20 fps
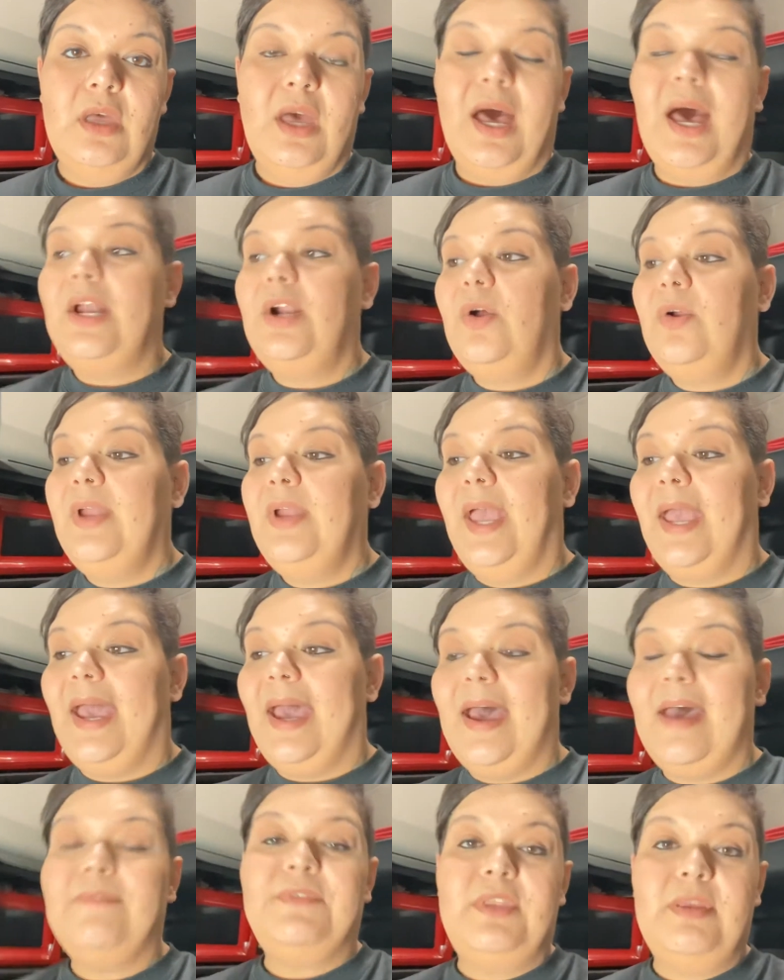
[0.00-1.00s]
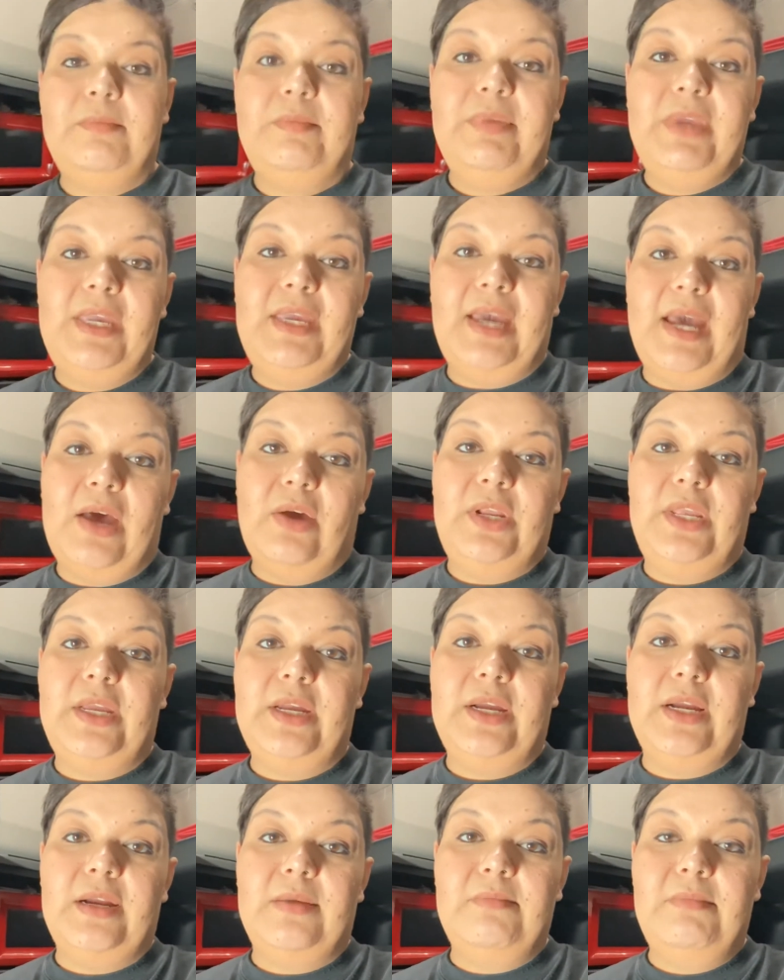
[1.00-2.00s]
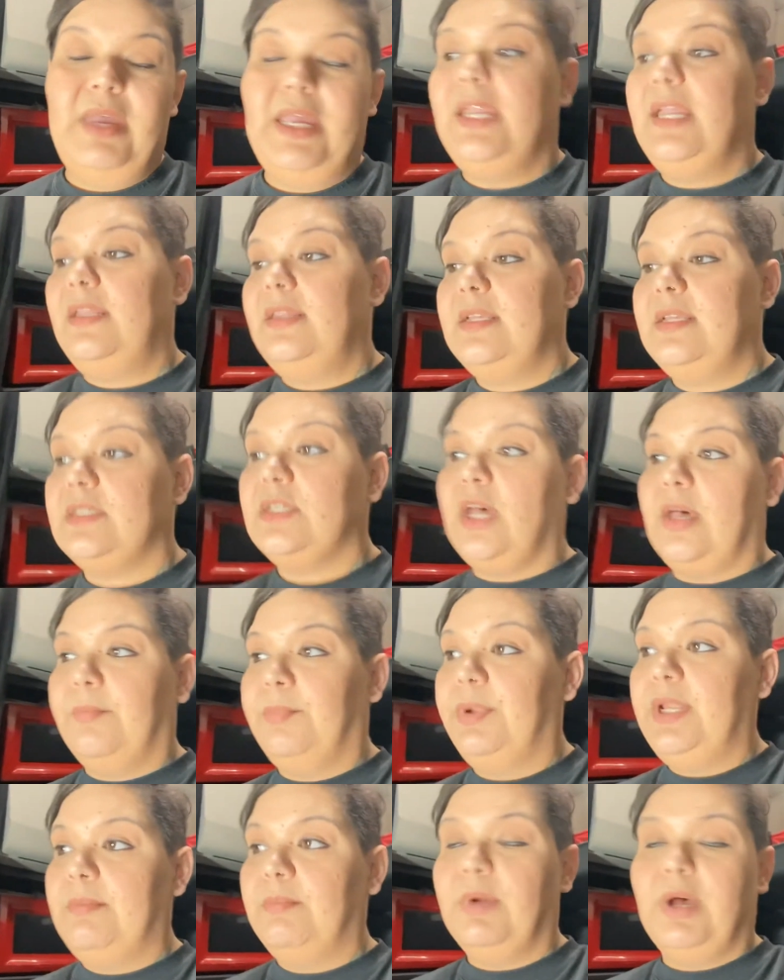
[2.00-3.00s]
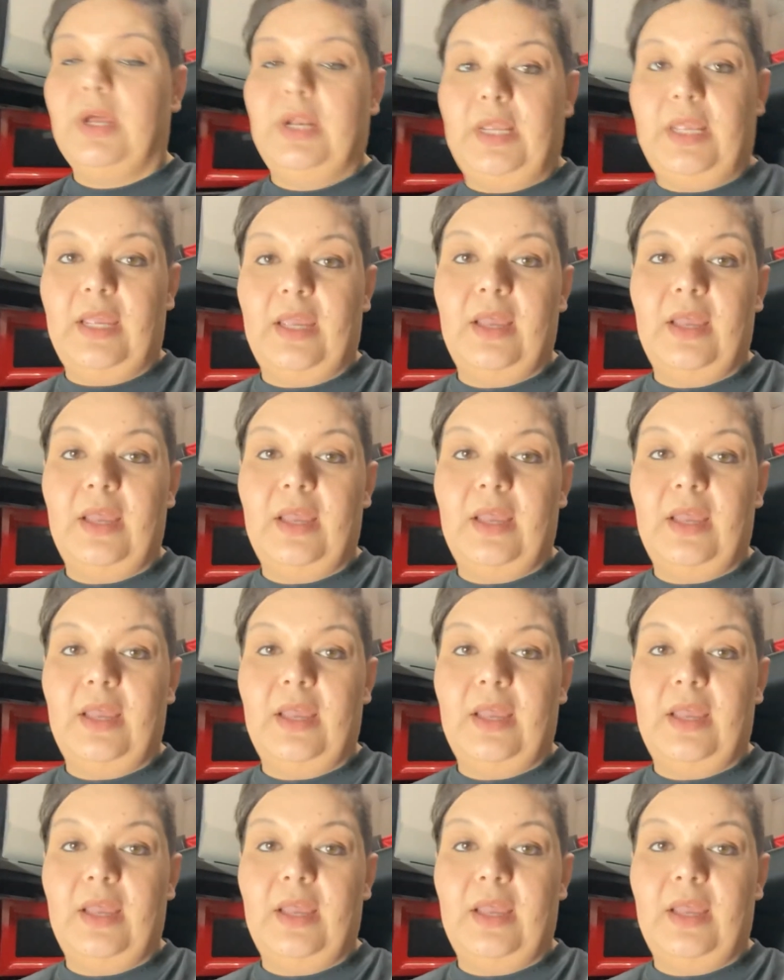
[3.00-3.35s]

I don't have to be out here making this company money.